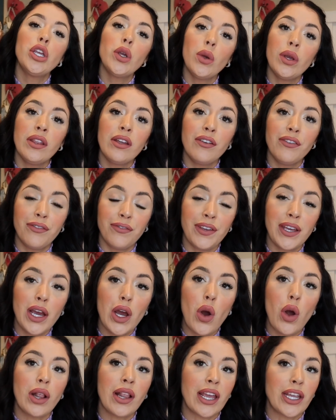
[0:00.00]
You either
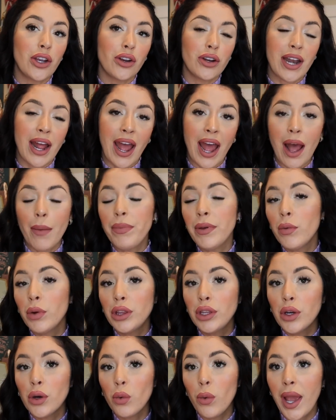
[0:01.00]
feel like you're not happy
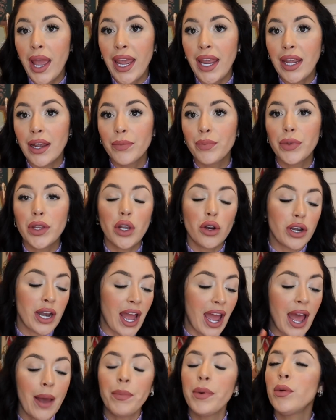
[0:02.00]
with your weight, you're
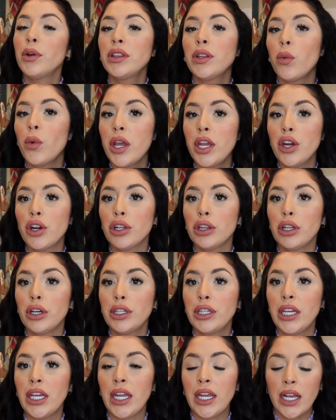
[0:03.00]
not happy with the way you're
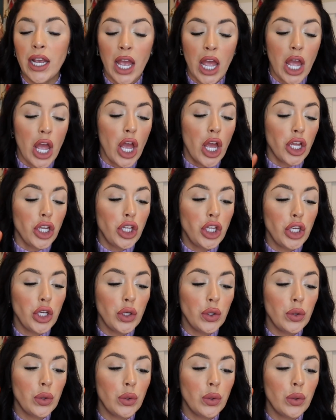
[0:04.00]
looking,
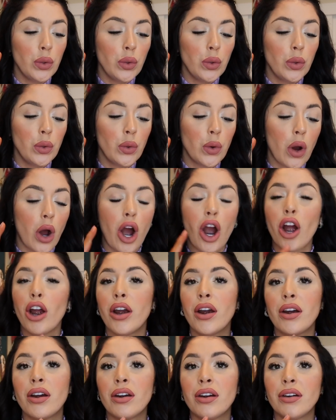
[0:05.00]
you
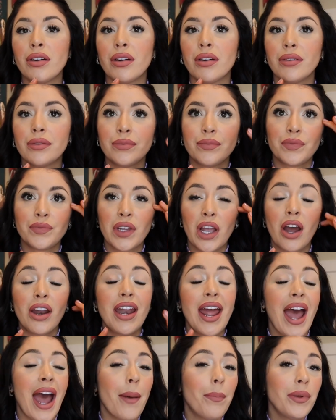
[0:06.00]
are
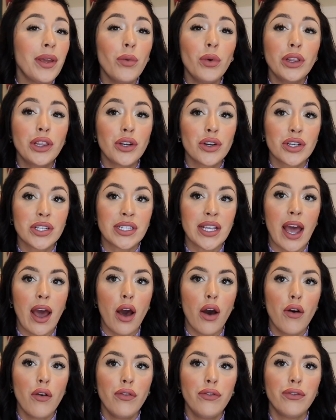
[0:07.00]
unhappy with
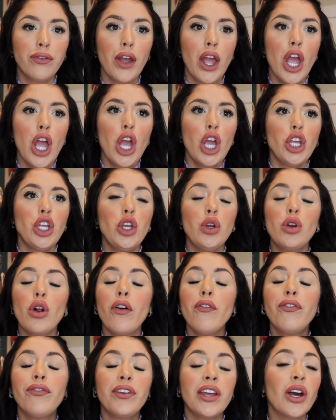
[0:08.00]
yourself, you
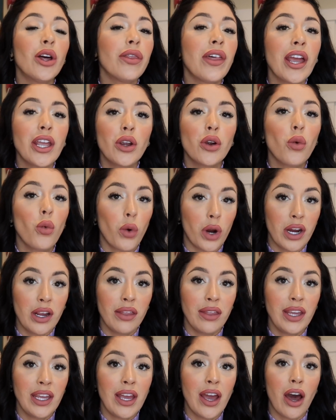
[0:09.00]
don't feel that you're
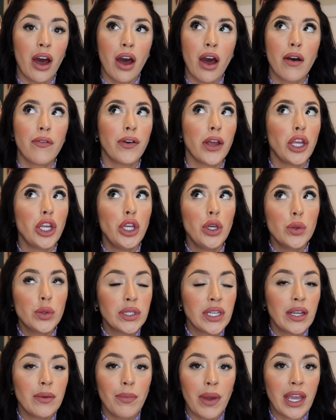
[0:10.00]
worthy of
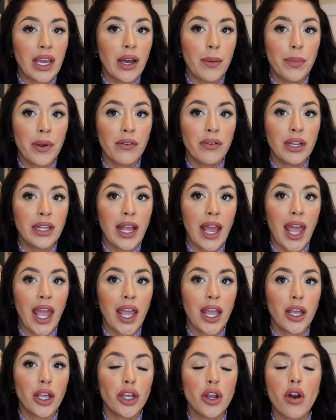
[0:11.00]
using makeup every
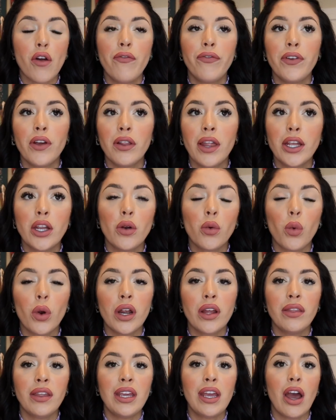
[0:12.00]
day, you don't feel like you're
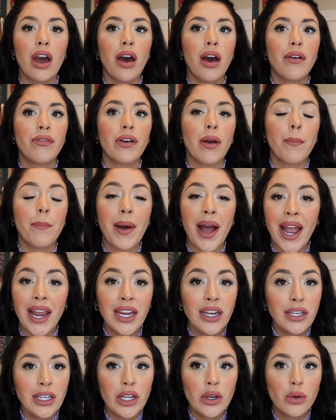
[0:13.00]
worthy of
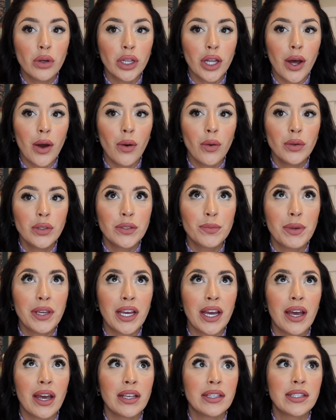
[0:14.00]
buying new clothes
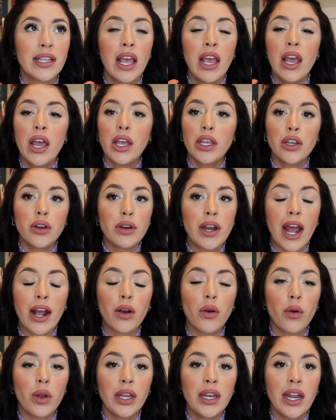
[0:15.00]
because you're not
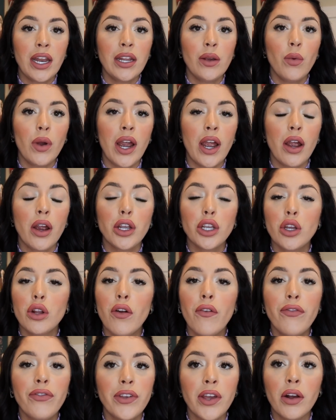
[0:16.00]
going anywhere, you
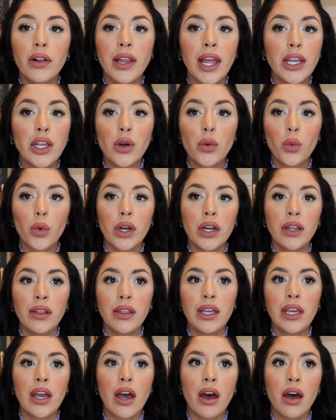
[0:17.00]
don't feel like you're
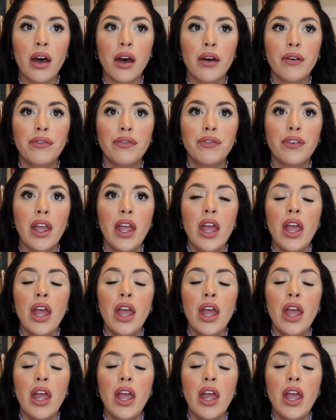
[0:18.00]
worthy of